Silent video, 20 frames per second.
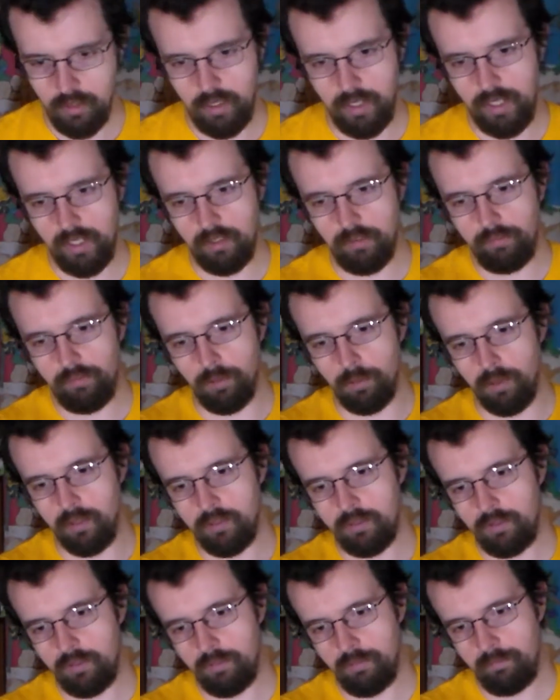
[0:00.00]
And of
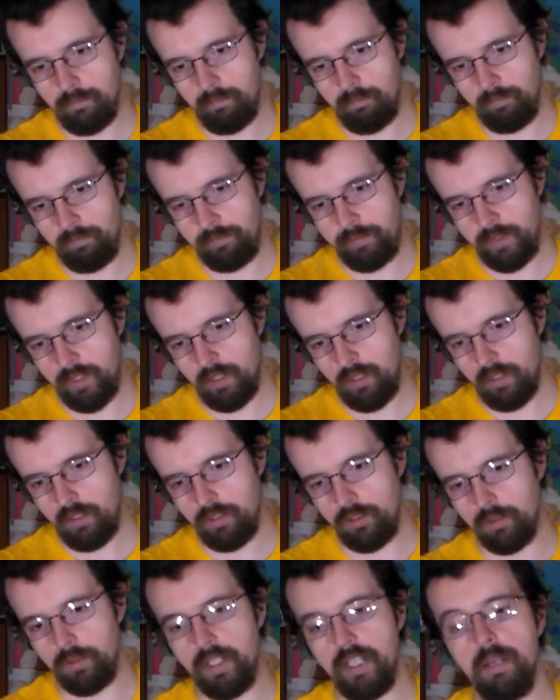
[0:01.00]
course,
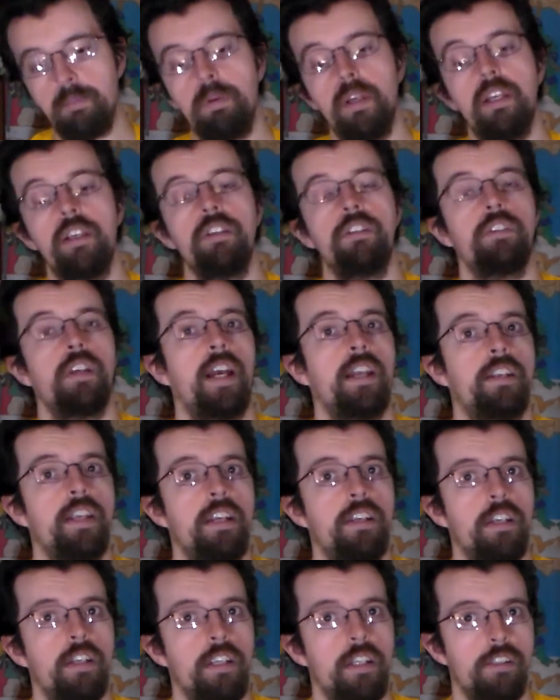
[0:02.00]
to keep his
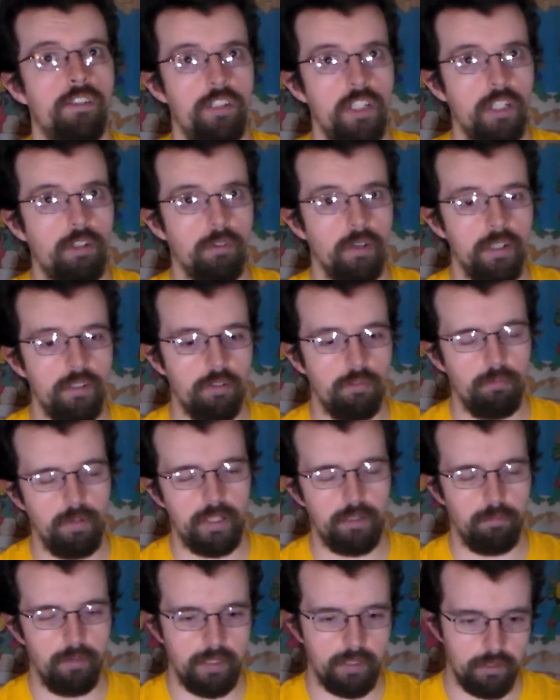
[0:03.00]
identity secret,
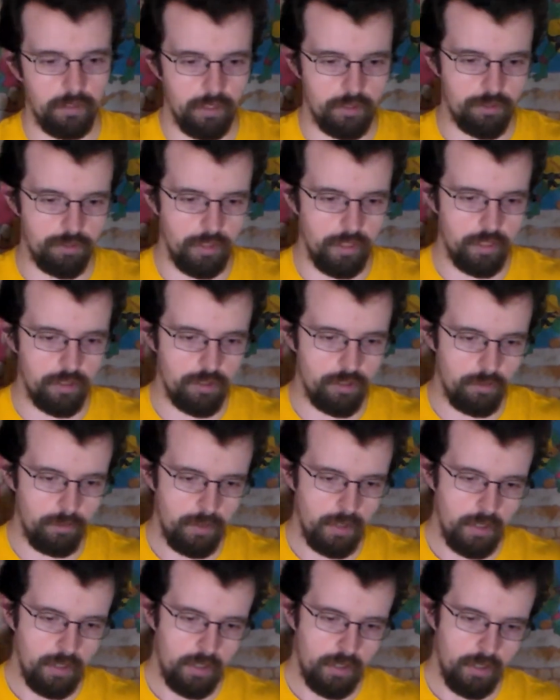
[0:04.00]
wink, wink, nudge, nudge,
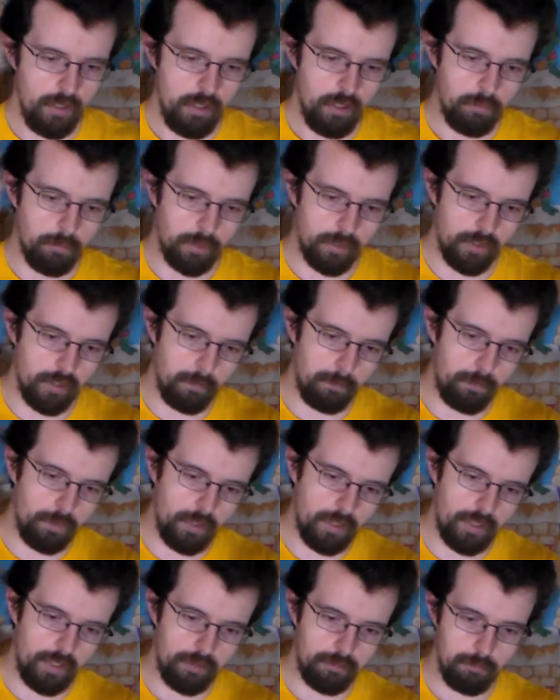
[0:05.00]
we're going to
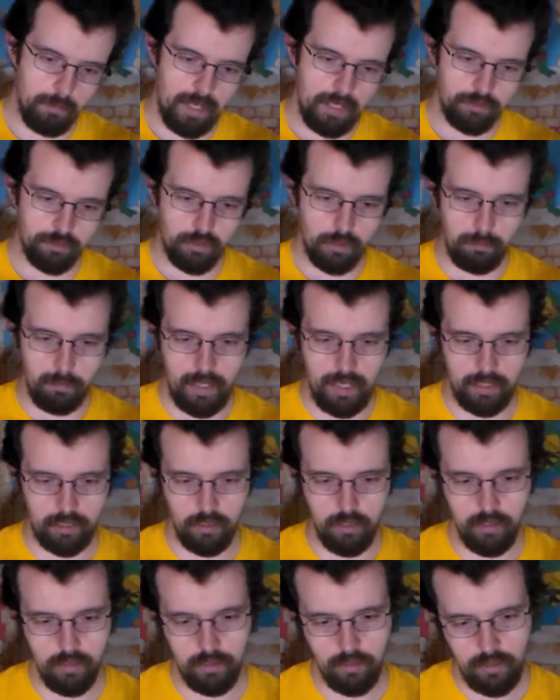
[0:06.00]
put his mask
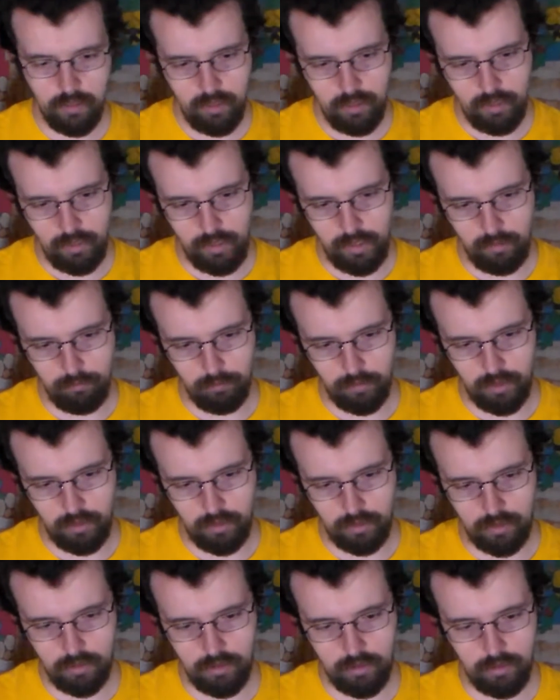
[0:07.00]
back on and we're
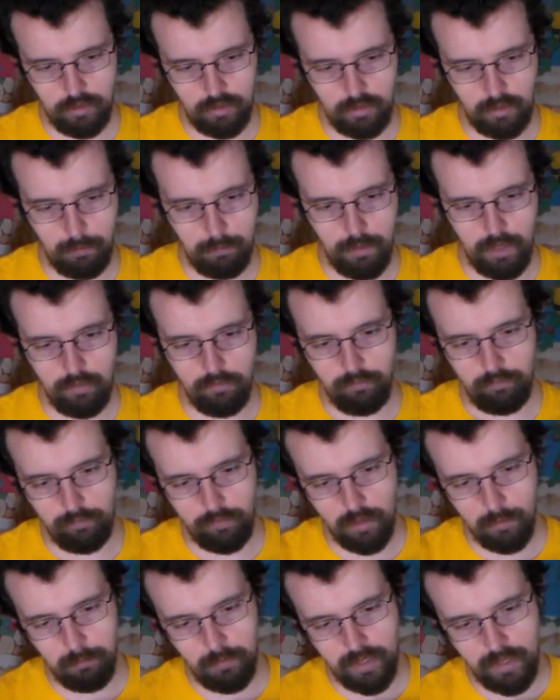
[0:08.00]
going to clip it
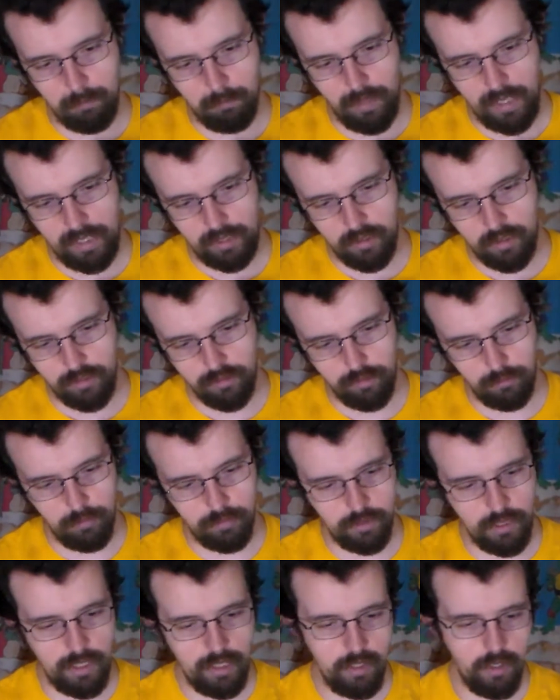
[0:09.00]
firmly back onto
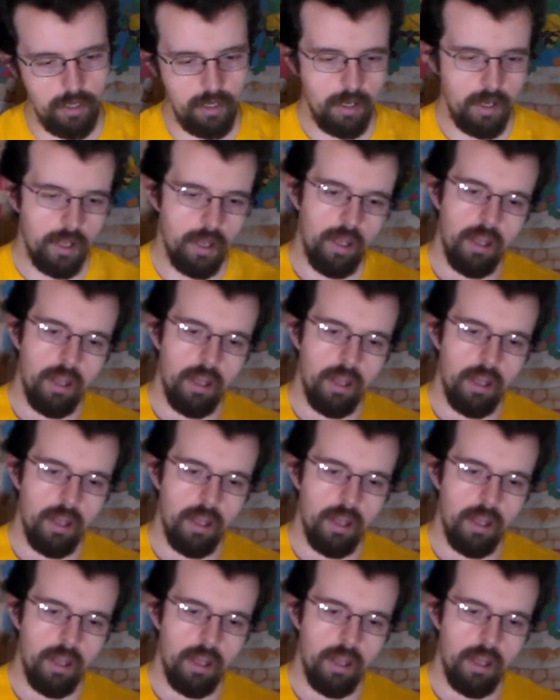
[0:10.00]
his head.